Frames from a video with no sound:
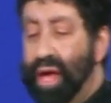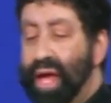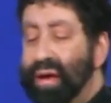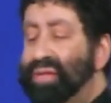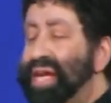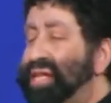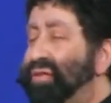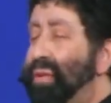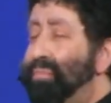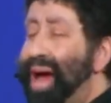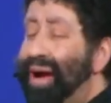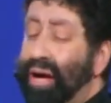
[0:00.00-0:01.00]
It was as if
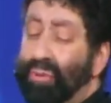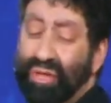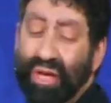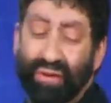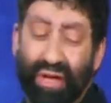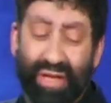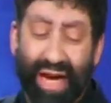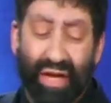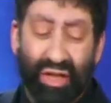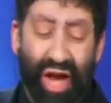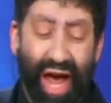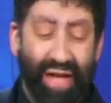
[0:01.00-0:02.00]
America was given a second
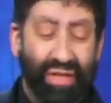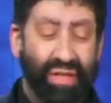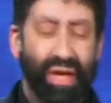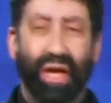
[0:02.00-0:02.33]
chance.